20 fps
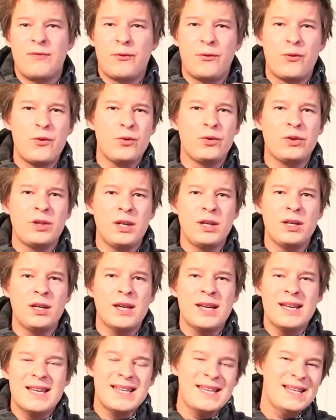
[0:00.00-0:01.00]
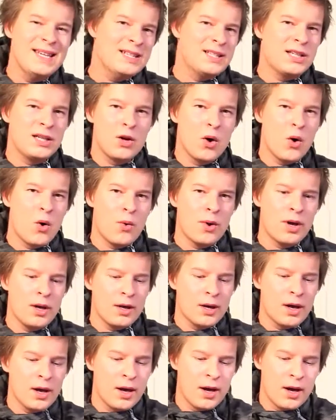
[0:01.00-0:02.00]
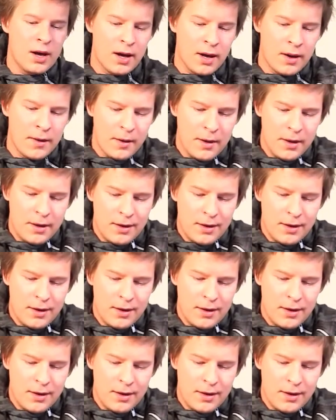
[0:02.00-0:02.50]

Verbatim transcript: fruity easygoing uh,